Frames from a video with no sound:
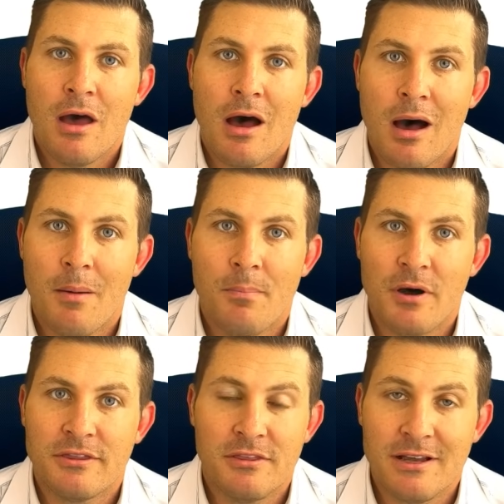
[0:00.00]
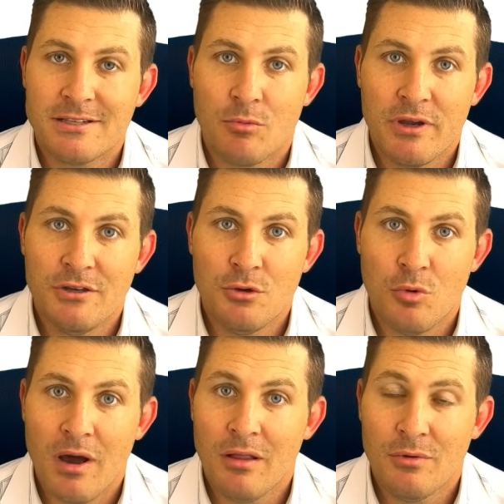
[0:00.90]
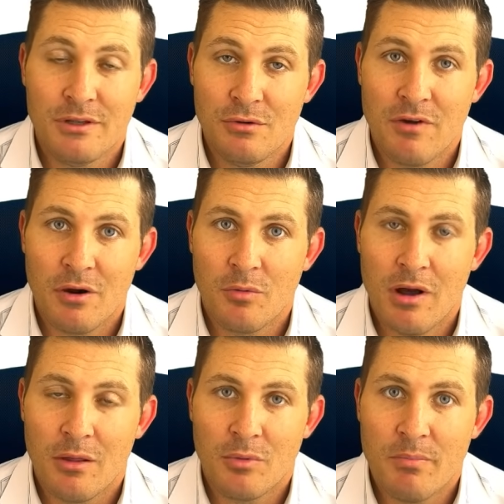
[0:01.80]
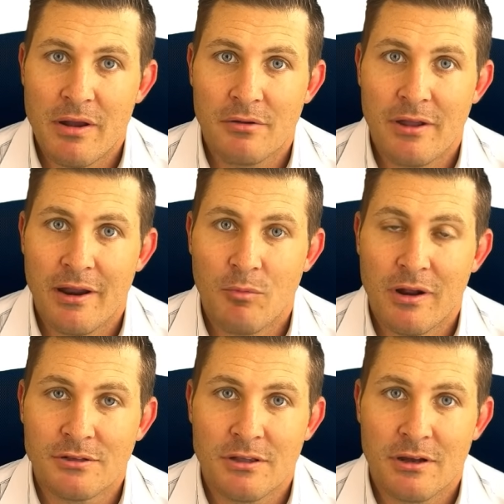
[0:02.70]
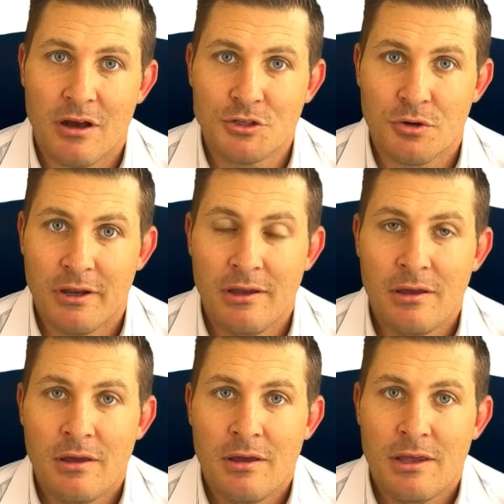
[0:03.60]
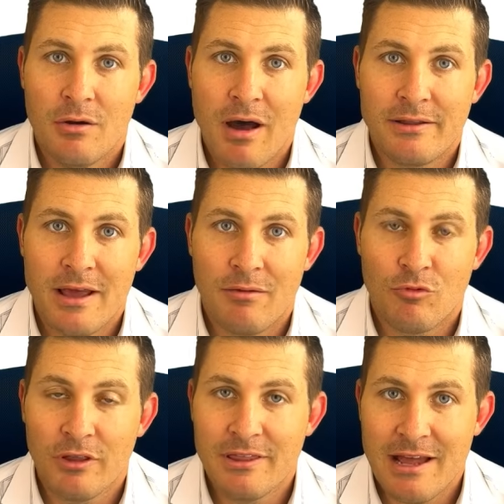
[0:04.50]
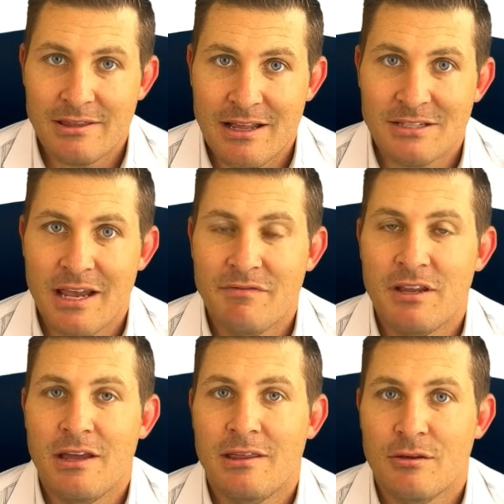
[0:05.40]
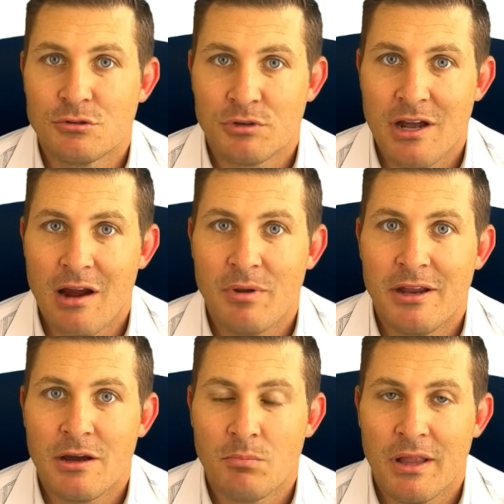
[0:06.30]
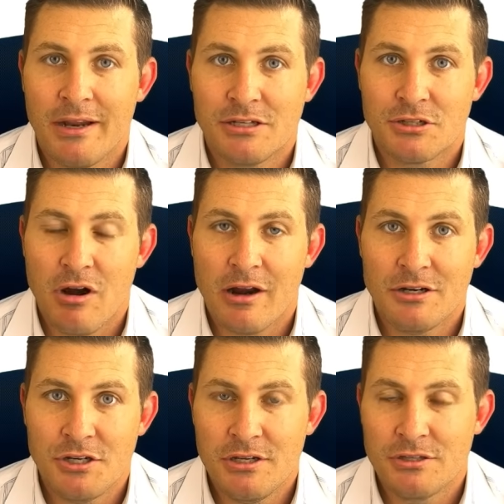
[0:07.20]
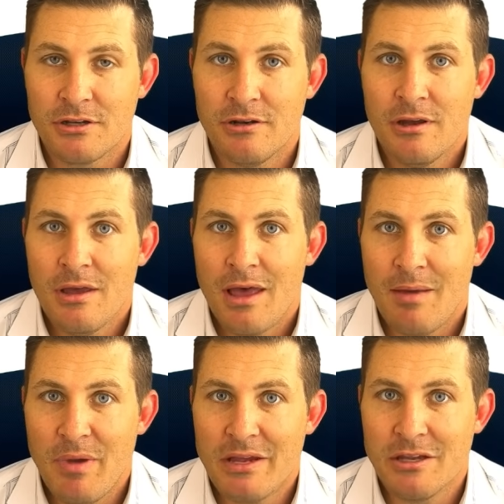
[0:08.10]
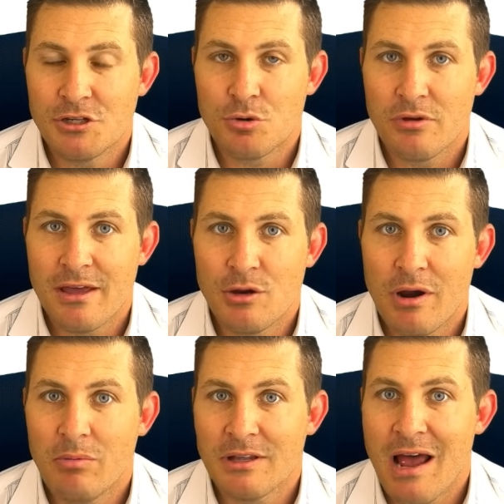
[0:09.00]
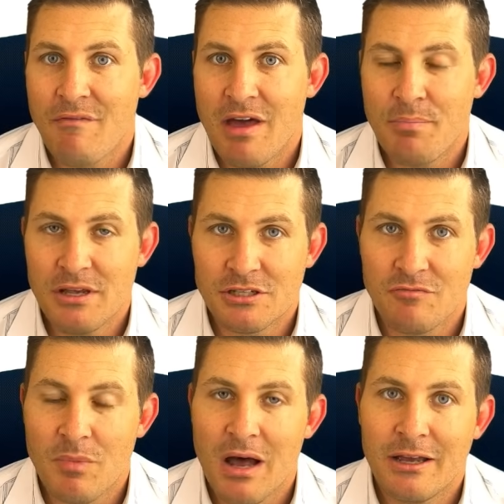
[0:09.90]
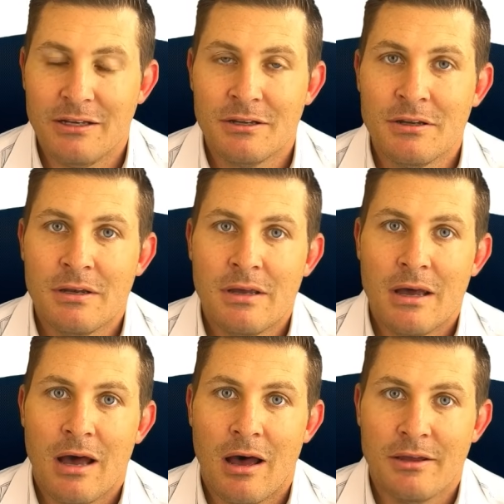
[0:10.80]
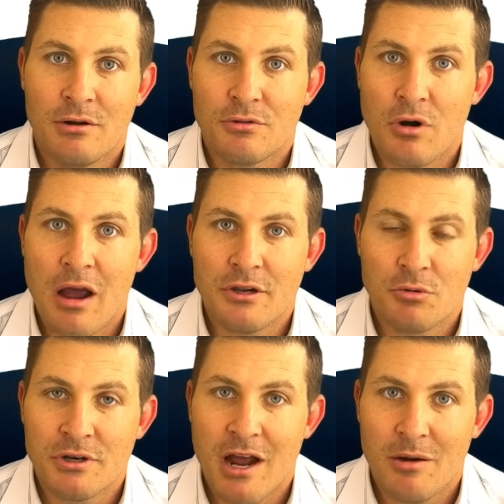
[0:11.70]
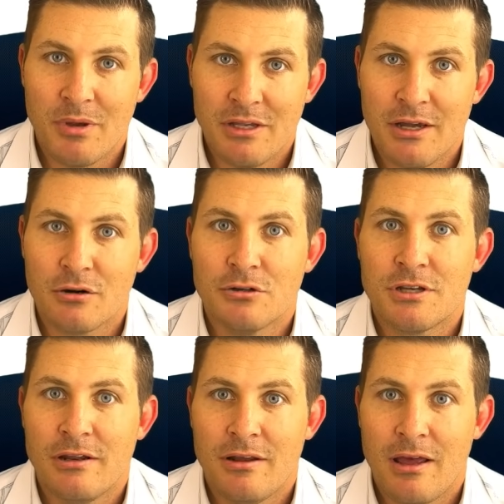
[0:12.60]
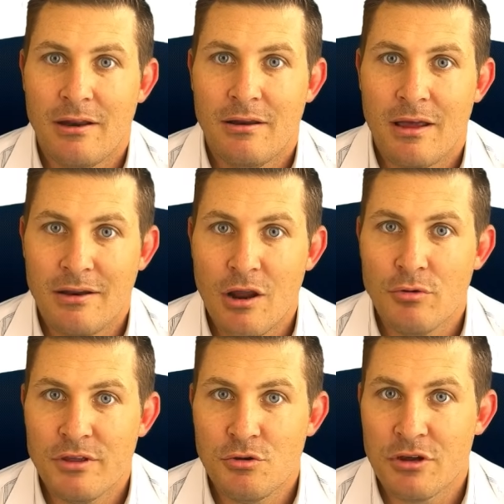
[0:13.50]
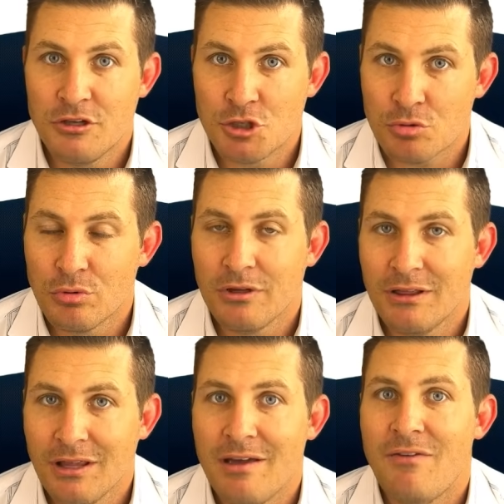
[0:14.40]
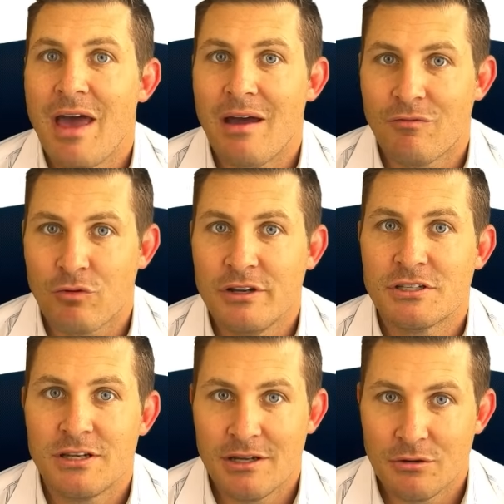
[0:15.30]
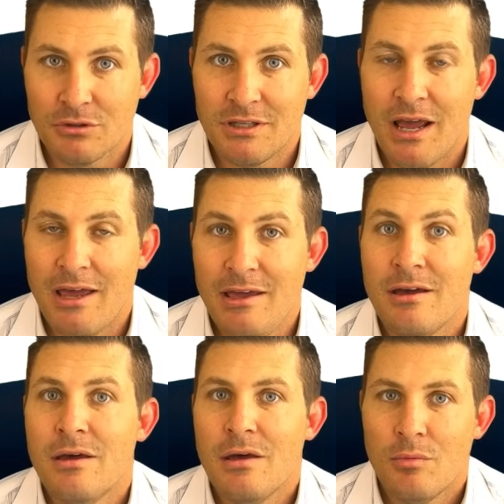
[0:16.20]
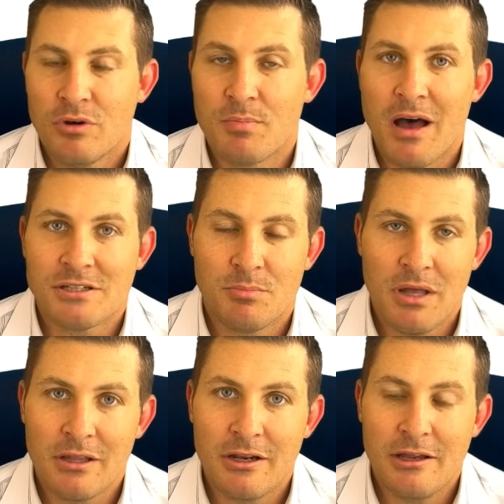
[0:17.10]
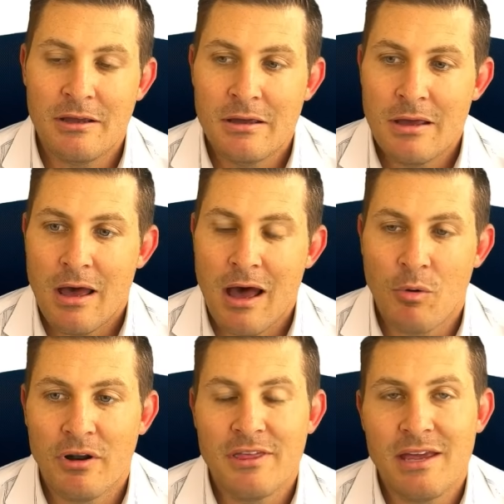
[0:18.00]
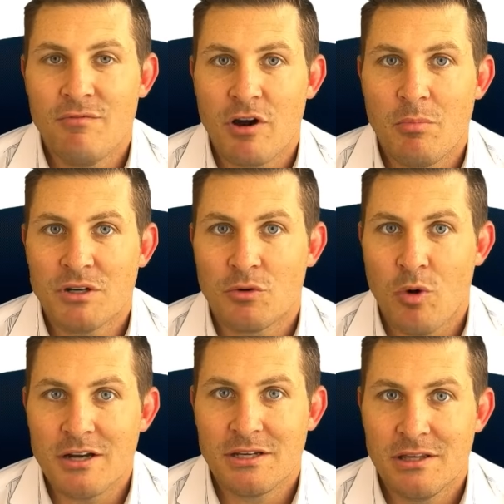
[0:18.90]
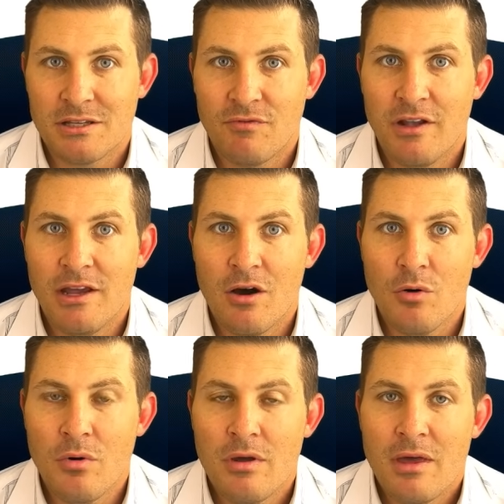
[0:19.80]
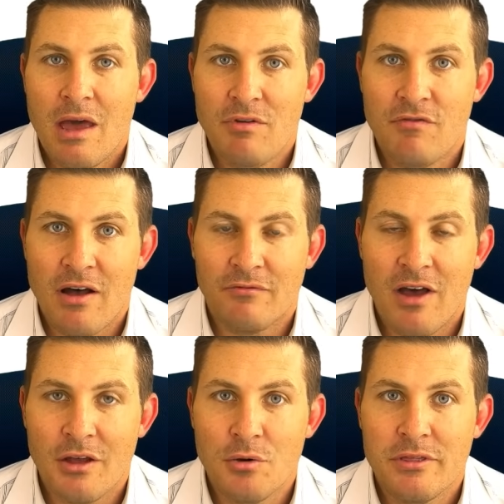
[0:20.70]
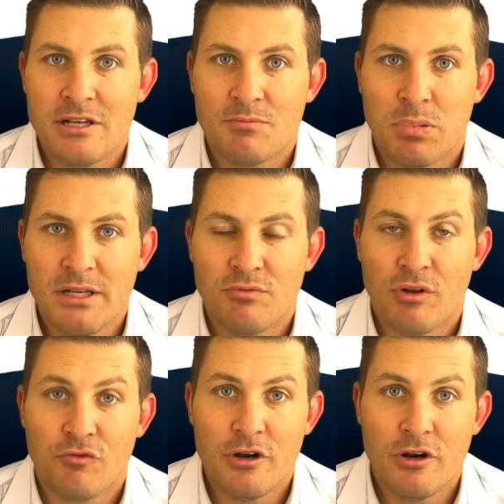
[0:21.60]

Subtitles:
But the things that we do well, we do very well, and we're better than anyone else in the country. At that safety and those retirement income planning strategies and making sure that you're able to have that peace of mind throughout your retirement years and know that you could truly live every single day with possibility. I want to thank you very much for watching this video. If you found value in this, please feel free